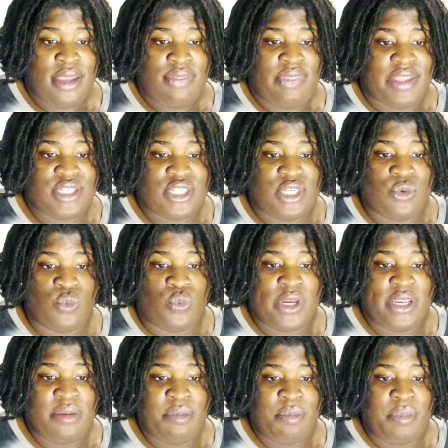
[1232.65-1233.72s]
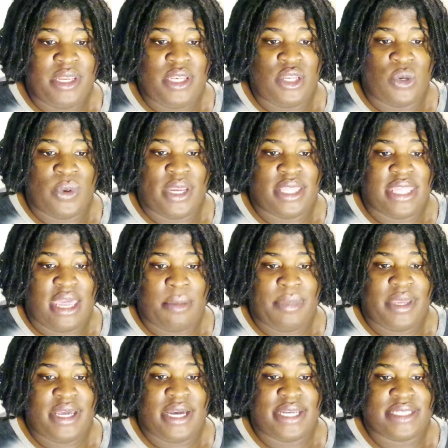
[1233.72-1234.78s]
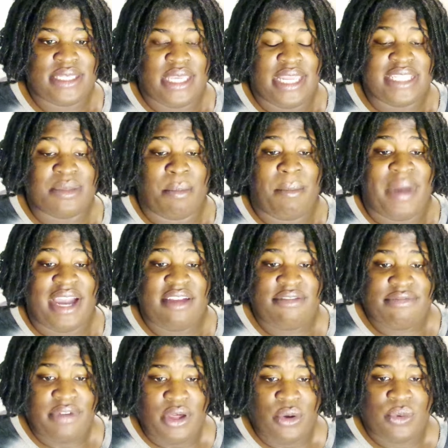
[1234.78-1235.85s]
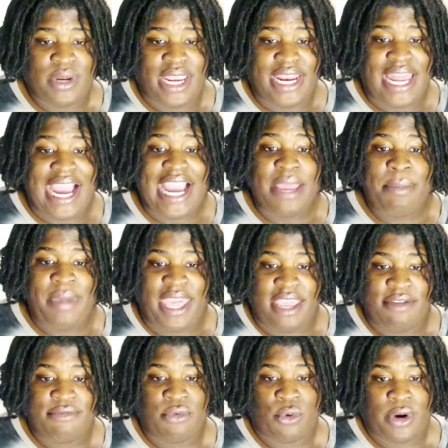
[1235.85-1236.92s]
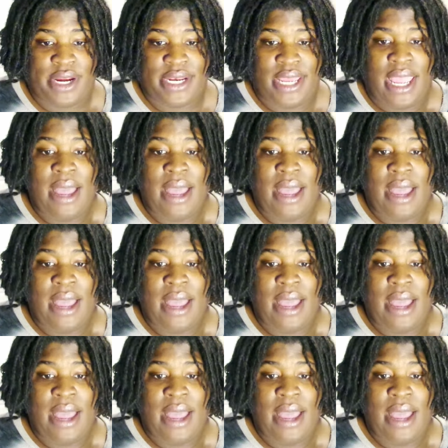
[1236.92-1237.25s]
that she wouldn't be doing that because it's my phone and I pay for it.